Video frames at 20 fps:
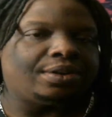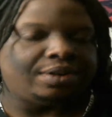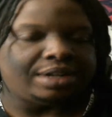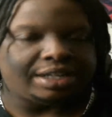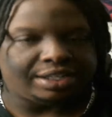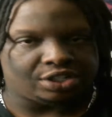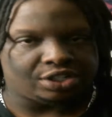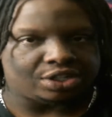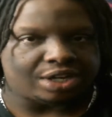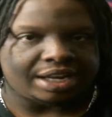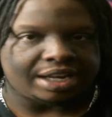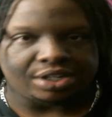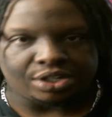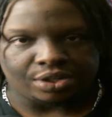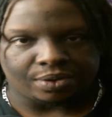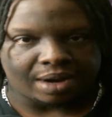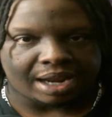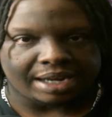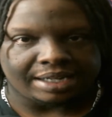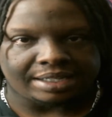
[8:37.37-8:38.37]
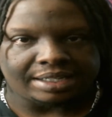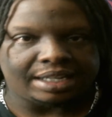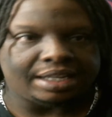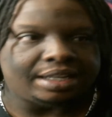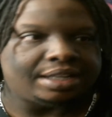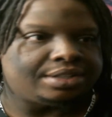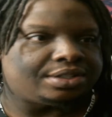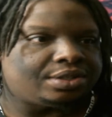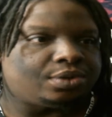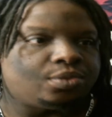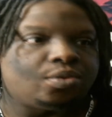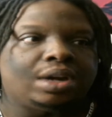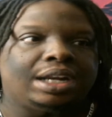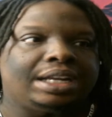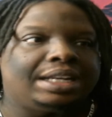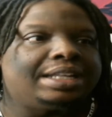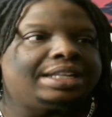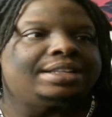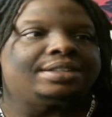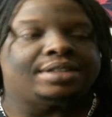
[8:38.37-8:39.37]
and exchange your ideas and what
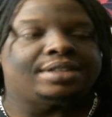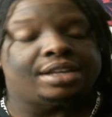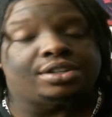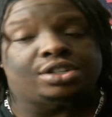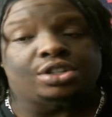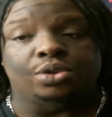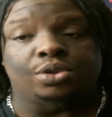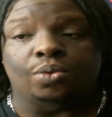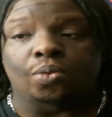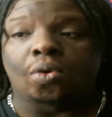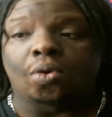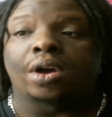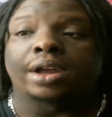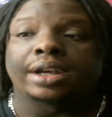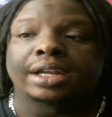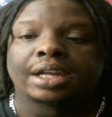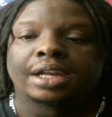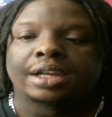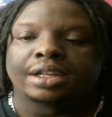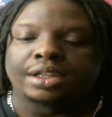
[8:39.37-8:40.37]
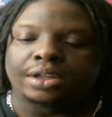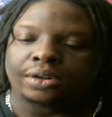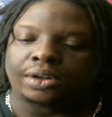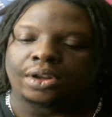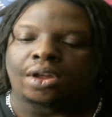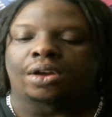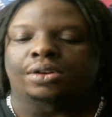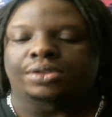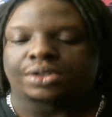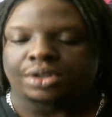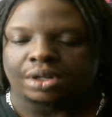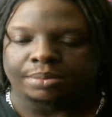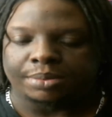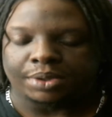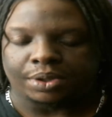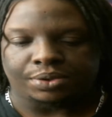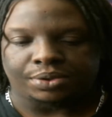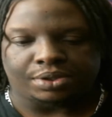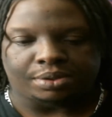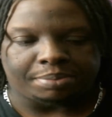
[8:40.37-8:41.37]
it is that you want your long-term
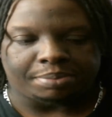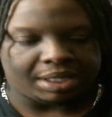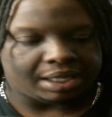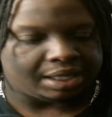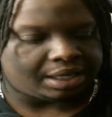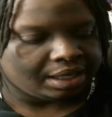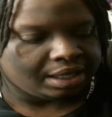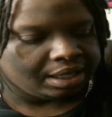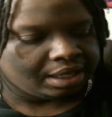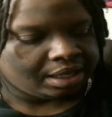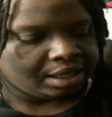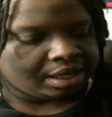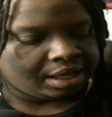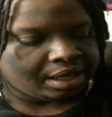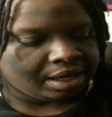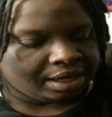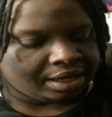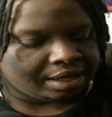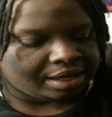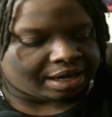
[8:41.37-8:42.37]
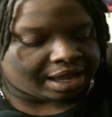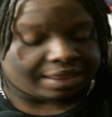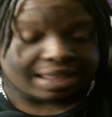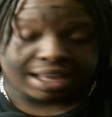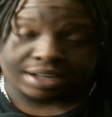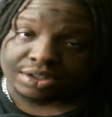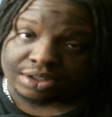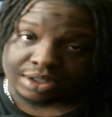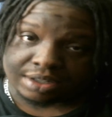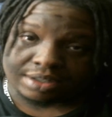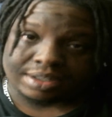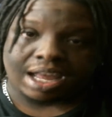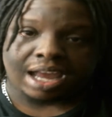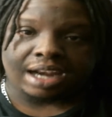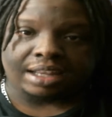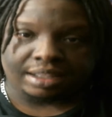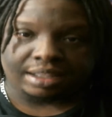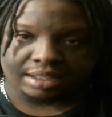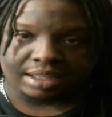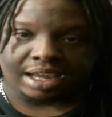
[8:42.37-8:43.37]
goals to be. Now, that's just out
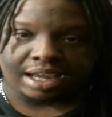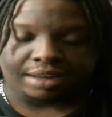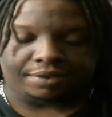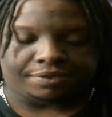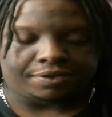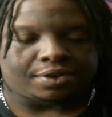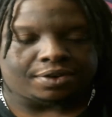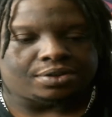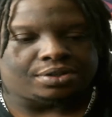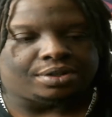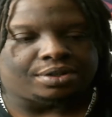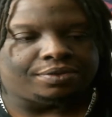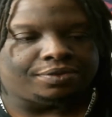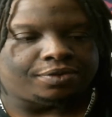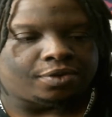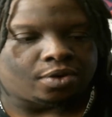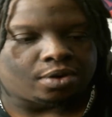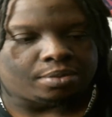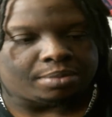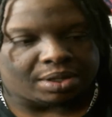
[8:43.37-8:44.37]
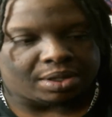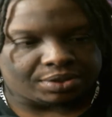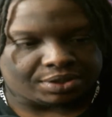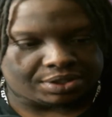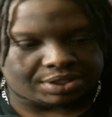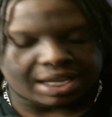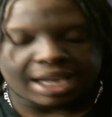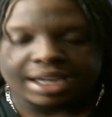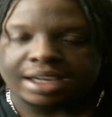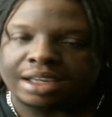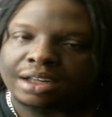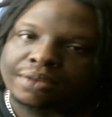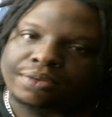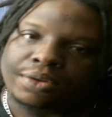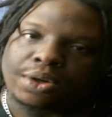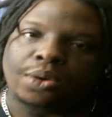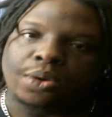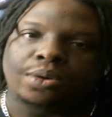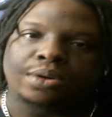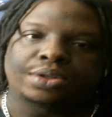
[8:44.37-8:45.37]
of the gate, first and foremost. Second, of
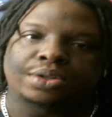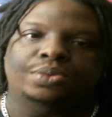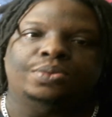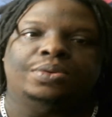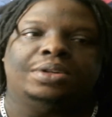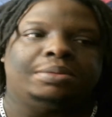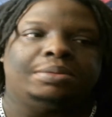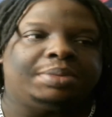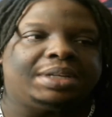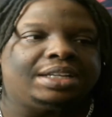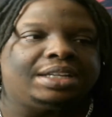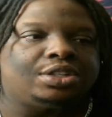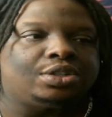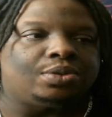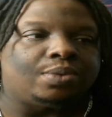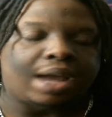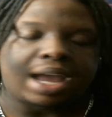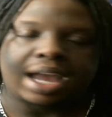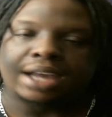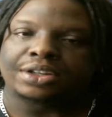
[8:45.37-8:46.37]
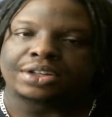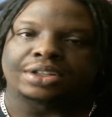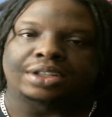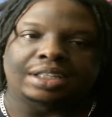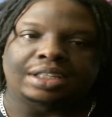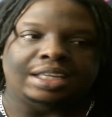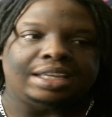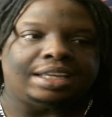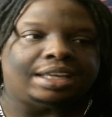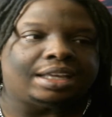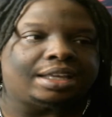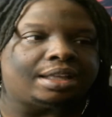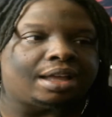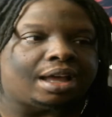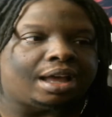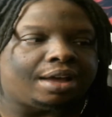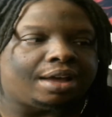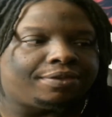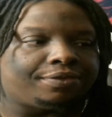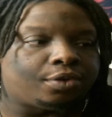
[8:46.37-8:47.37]
course, would be to actually
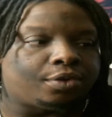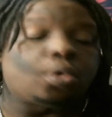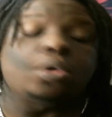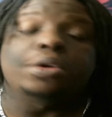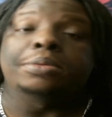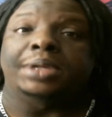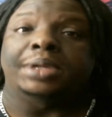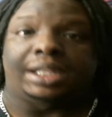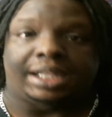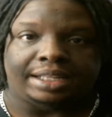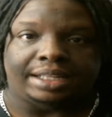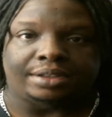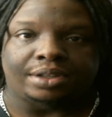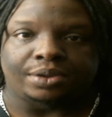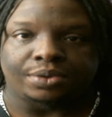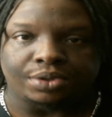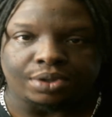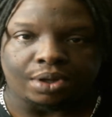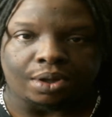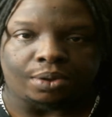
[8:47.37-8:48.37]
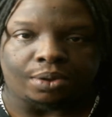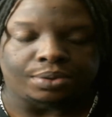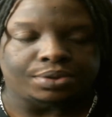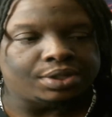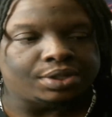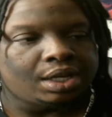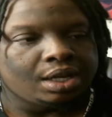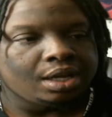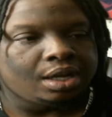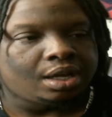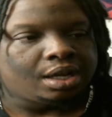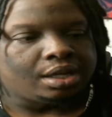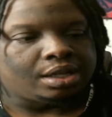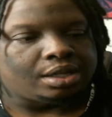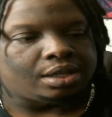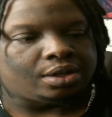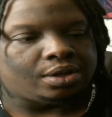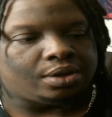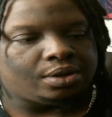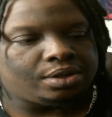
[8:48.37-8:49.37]
formulate those goals.
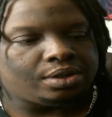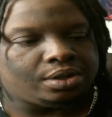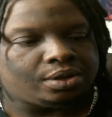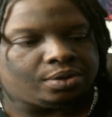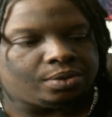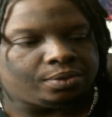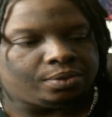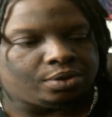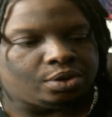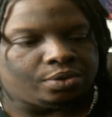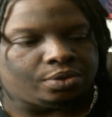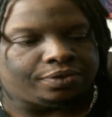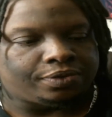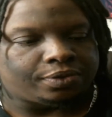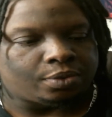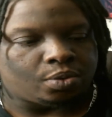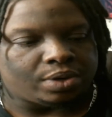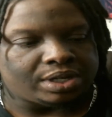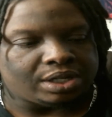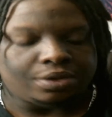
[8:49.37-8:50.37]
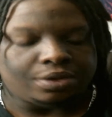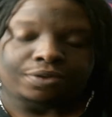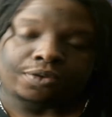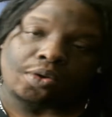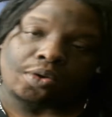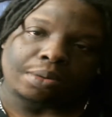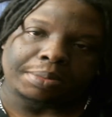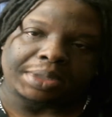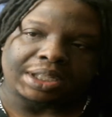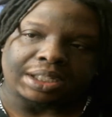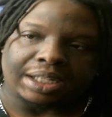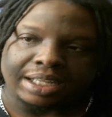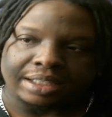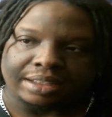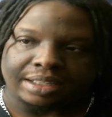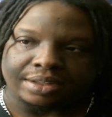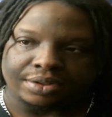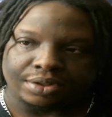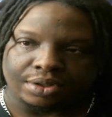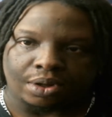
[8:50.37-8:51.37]
When you formulate
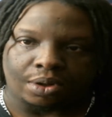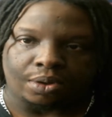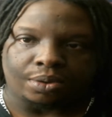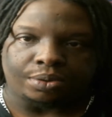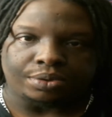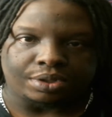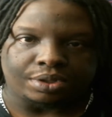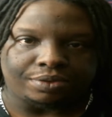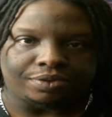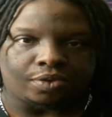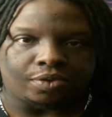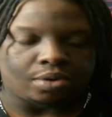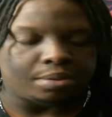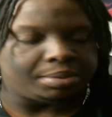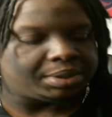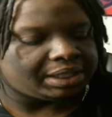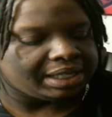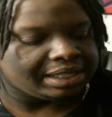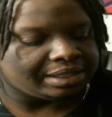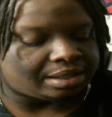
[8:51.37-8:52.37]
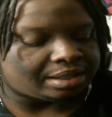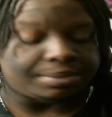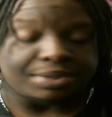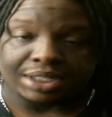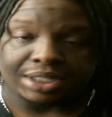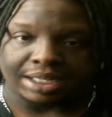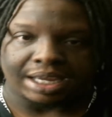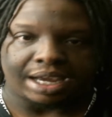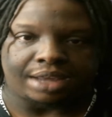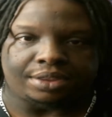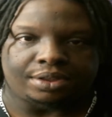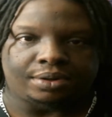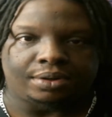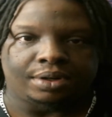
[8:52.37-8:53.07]
these goals, you formulate them together.